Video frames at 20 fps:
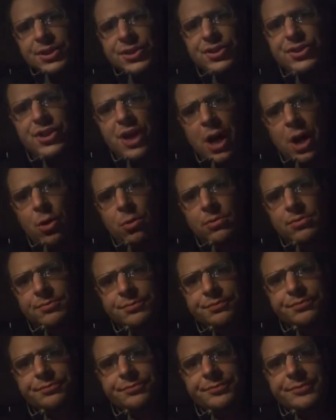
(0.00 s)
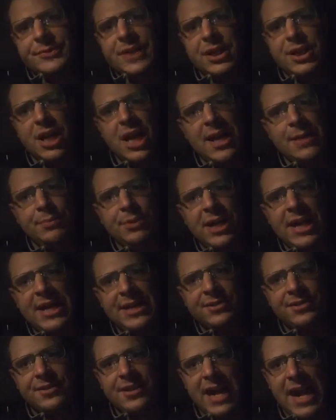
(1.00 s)
So, God
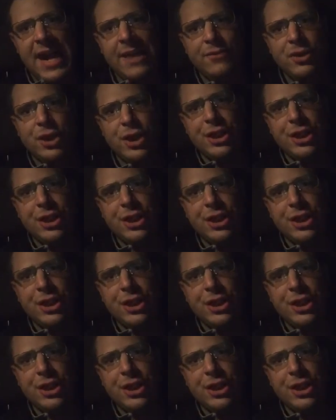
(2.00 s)
bless. Have a